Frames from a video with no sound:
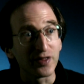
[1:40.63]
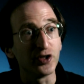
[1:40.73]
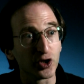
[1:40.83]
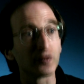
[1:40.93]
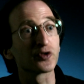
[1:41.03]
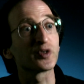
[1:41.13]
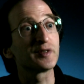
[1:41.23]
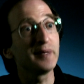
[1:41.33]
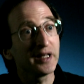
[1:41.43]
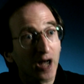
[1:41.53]
the universe was
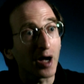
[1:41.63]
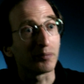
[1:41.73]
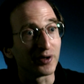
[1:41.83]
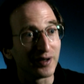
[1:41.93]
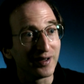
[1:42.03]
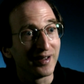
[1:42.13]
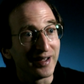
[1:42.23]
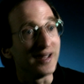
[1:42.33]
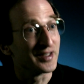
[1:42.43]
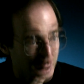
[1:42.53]
speeding up
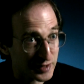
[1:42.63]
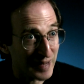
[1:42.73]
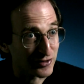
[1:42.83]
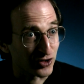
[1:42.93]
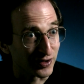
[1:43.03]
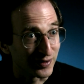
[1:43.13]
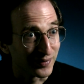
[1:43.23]
in its expansion.